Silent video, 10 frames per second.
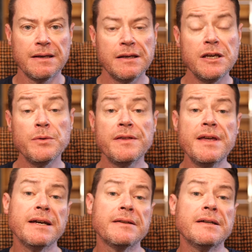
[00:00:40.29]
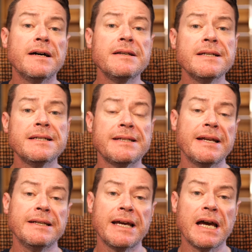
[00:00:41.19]
You would think that
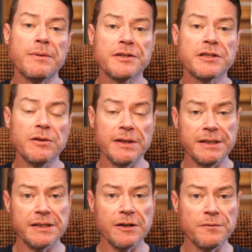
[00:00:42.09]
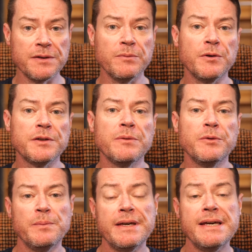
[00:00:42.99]
understanding how a solid dissolves in water
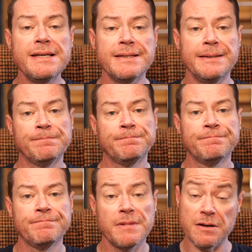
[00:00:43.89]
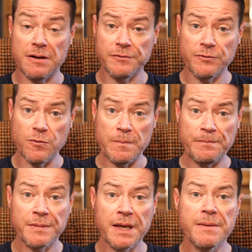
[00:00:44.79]
would be easy. After all,
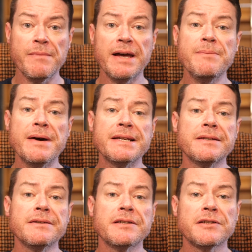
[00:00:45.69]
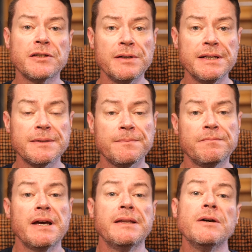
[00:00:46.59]
many medicines are solids
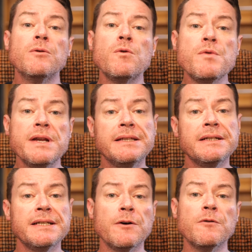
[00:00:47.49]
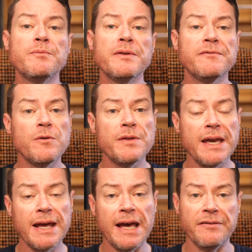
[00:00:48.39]
and they all need to dissolve before they
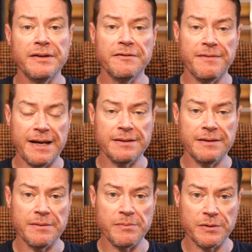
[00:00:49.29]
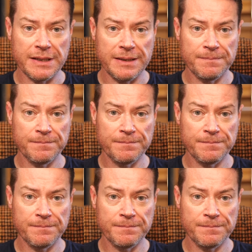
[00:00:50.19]
can have an effect in the body.